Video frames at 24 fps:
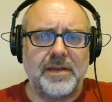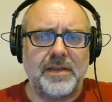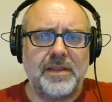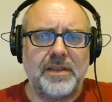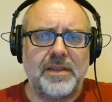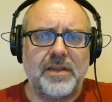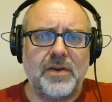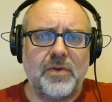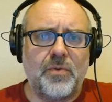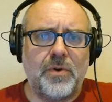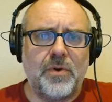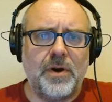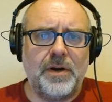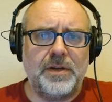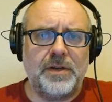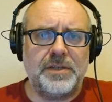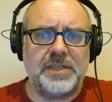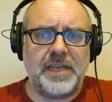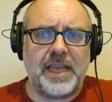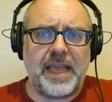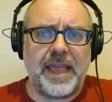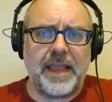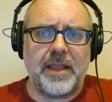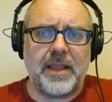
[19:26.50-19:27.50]
The
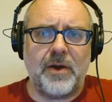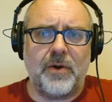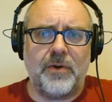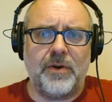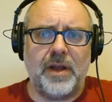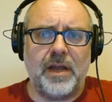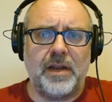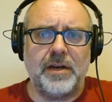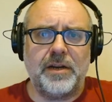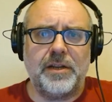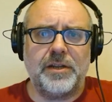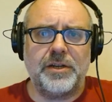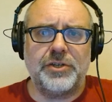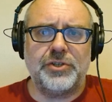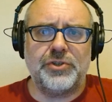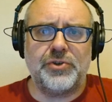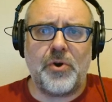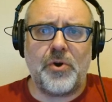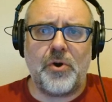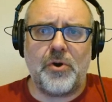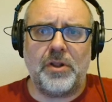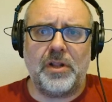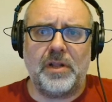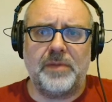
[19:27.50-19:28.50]
words echoed
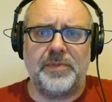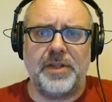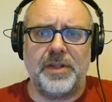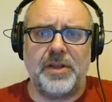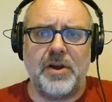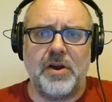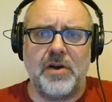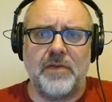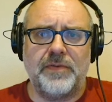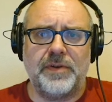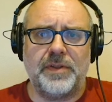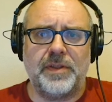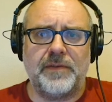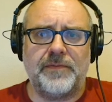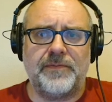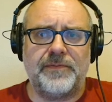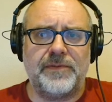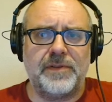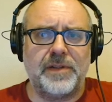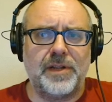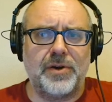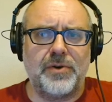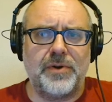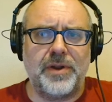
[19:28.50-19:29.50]
uncontrollably over the
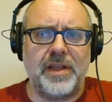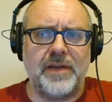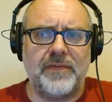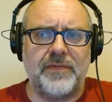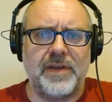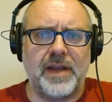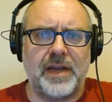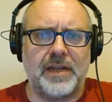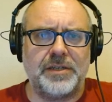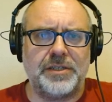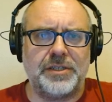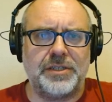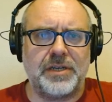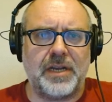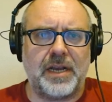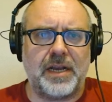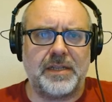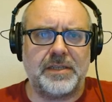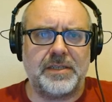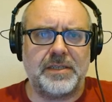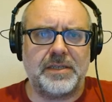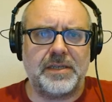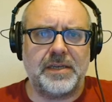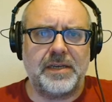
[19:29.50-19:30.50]
flurry of
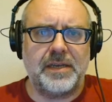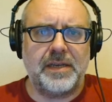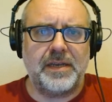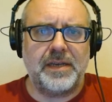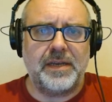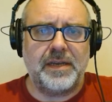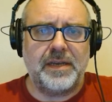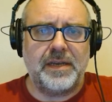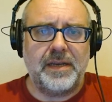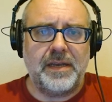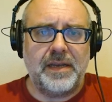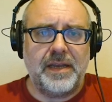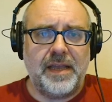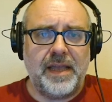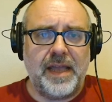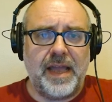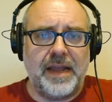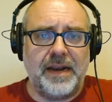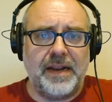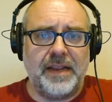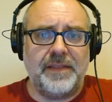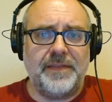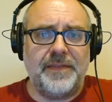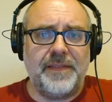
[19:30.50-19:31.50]
gunshots,
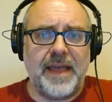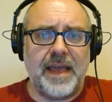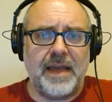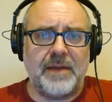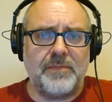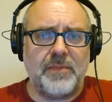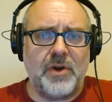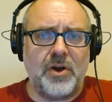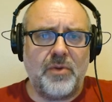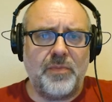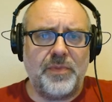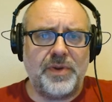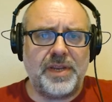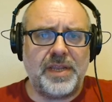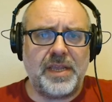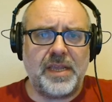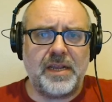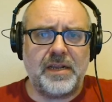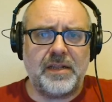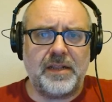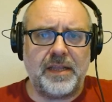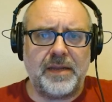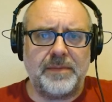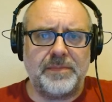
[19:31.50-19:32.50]
and in that moment he
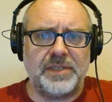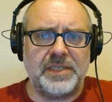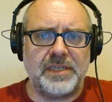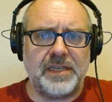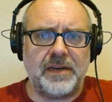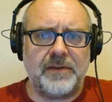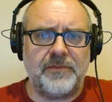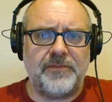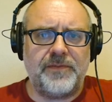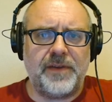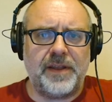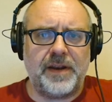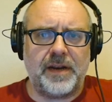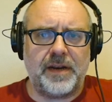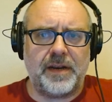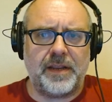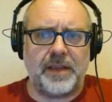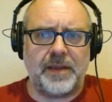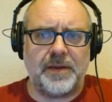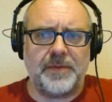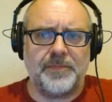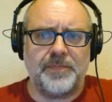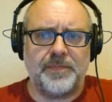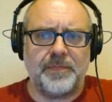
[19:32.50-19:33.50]
glimpsed
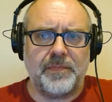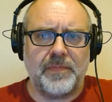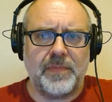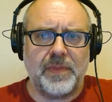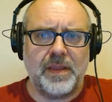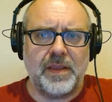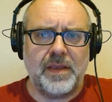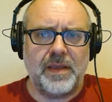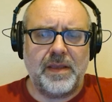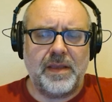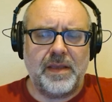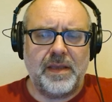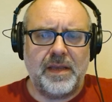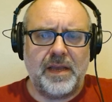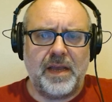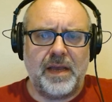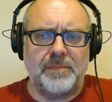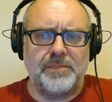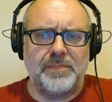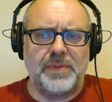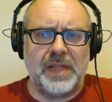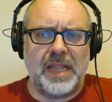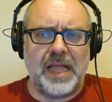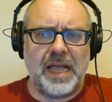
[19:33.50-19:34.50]
infinity. A
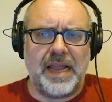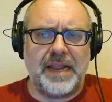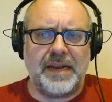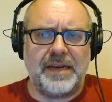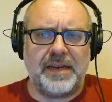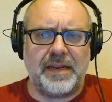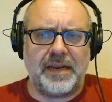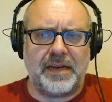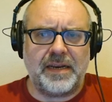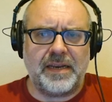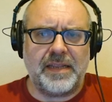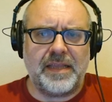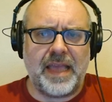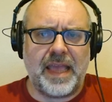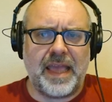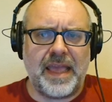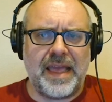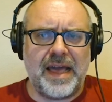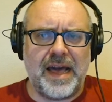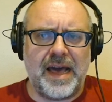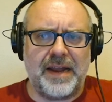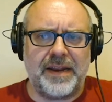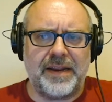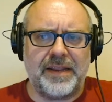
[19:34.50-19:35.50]
blinding,
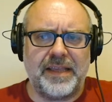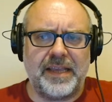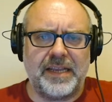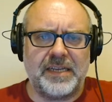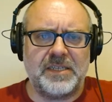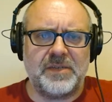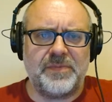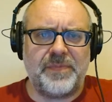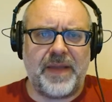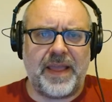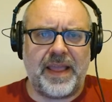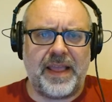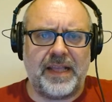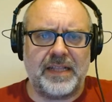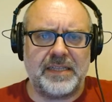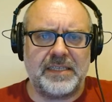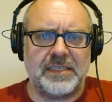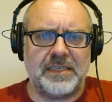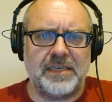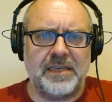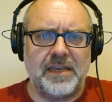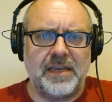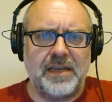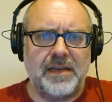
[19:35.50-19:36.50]
chaotic
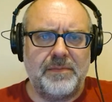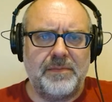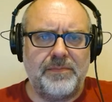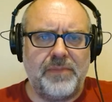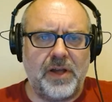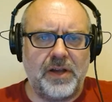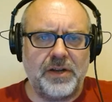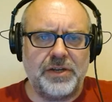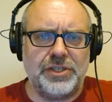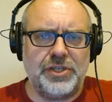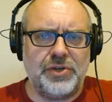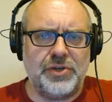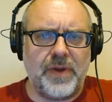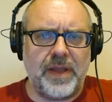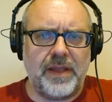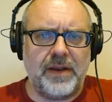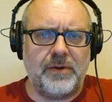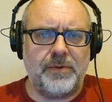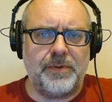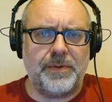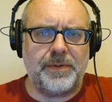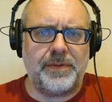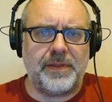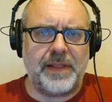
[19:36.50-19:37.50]
expanse,
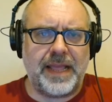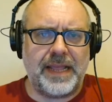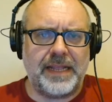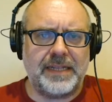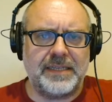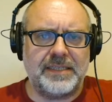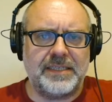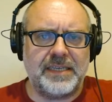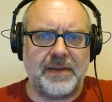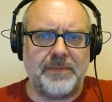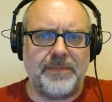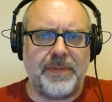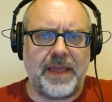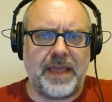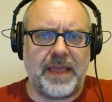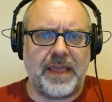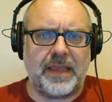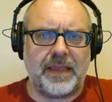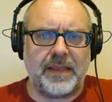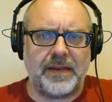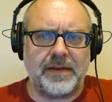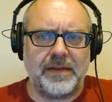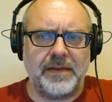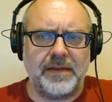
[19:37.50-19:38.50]
punctuated with lancing
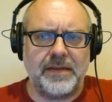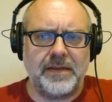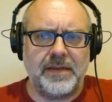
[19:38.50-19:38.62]
pain,